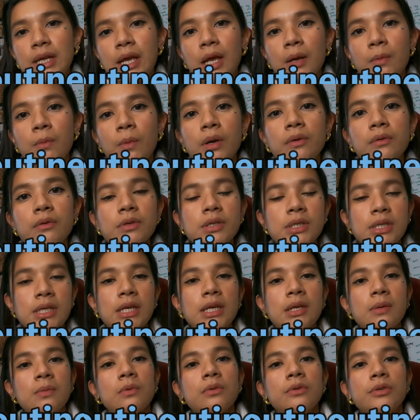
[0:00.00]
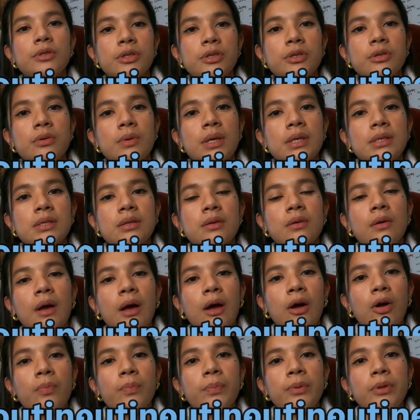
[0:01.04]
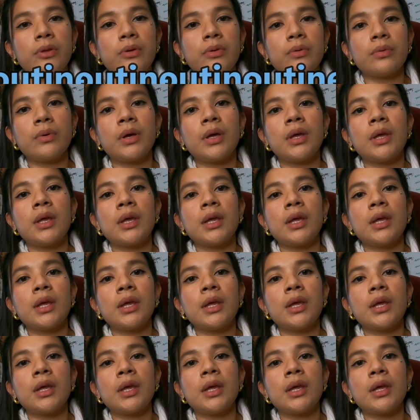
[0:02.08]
And what a routine will do is it'll help you